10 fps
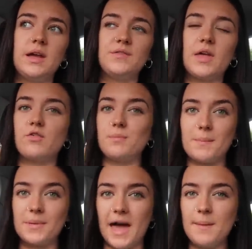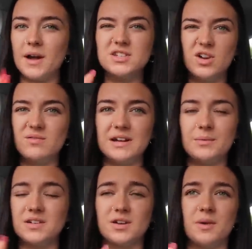if they'll remember that, but I
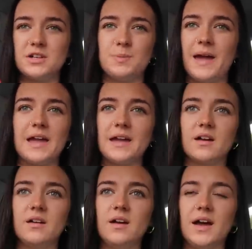don't mind paying